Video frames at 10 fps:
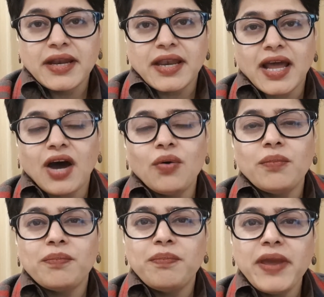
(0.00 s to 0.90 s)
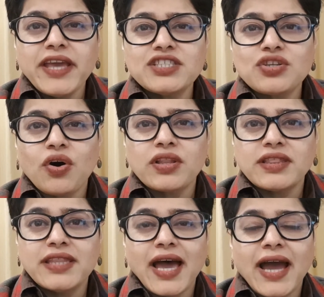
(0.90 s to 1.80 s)
Now, based on
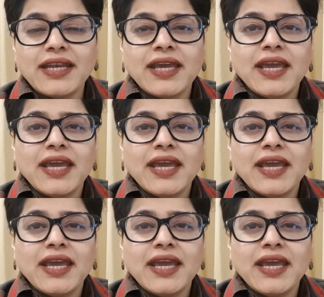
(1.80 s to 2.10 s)
that,